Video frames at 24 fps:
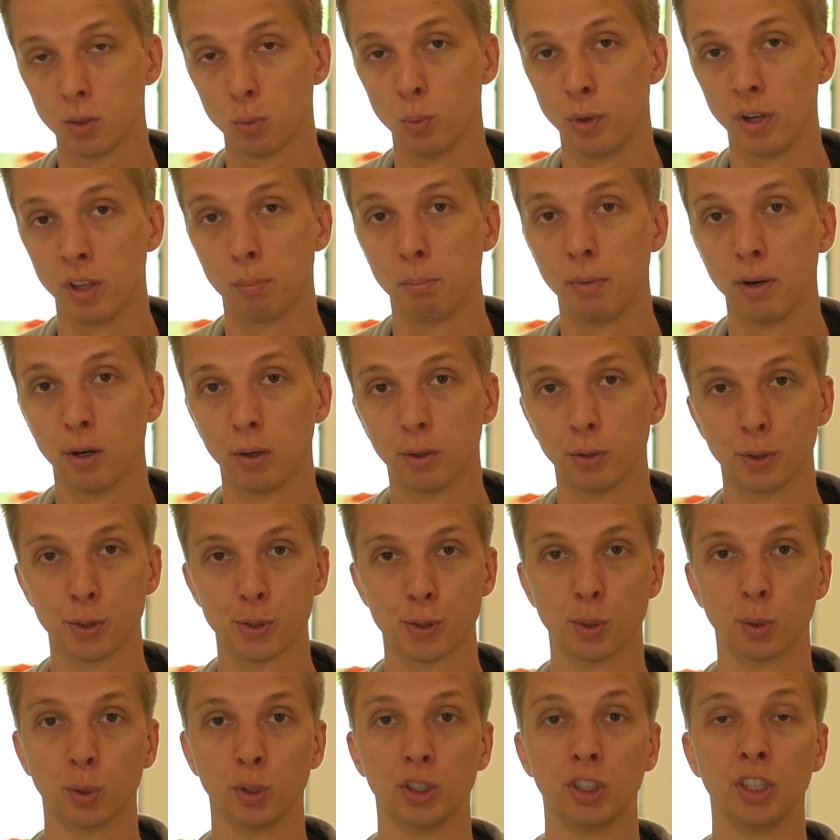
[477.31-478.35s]
with barrel
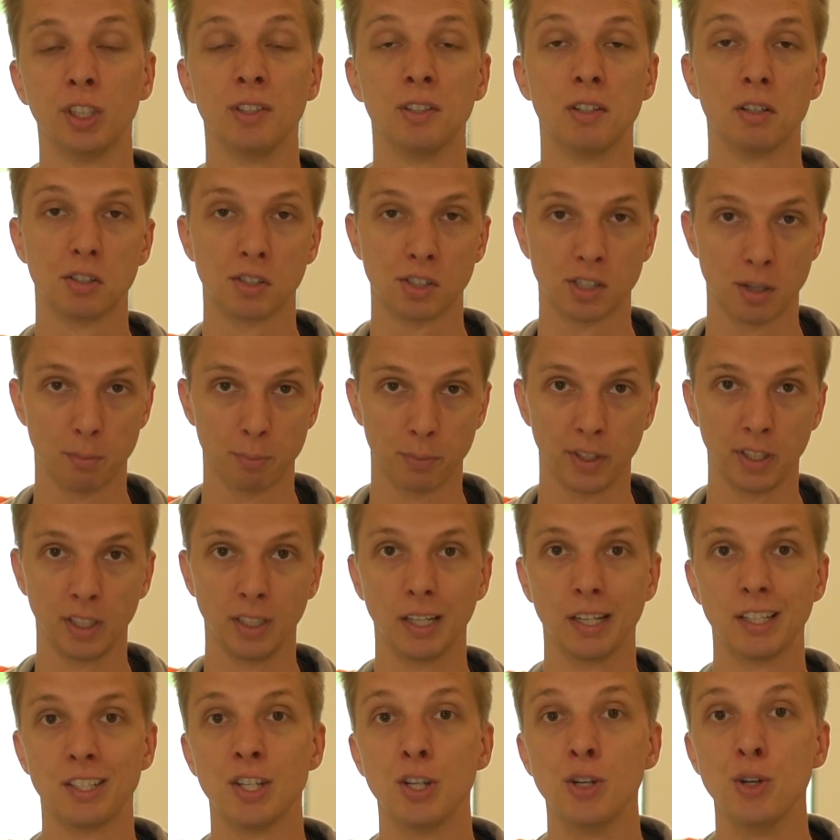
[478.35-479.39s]
distortion,
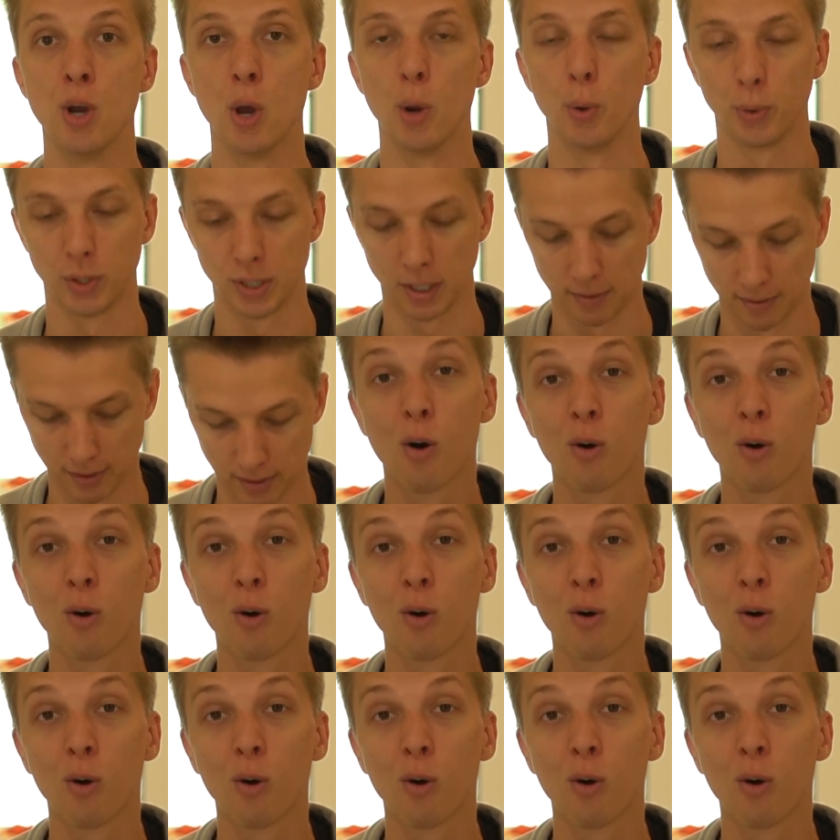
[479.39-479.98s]
something to note.